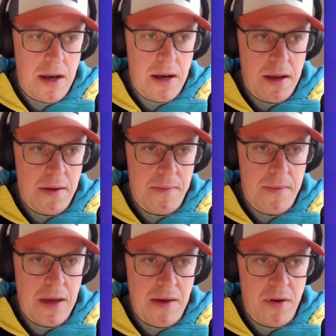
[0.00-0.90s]
and
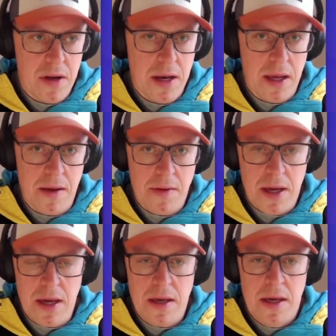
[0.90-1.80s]
have a look in here.
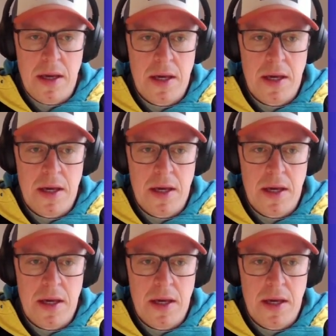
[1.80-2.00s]
Okay.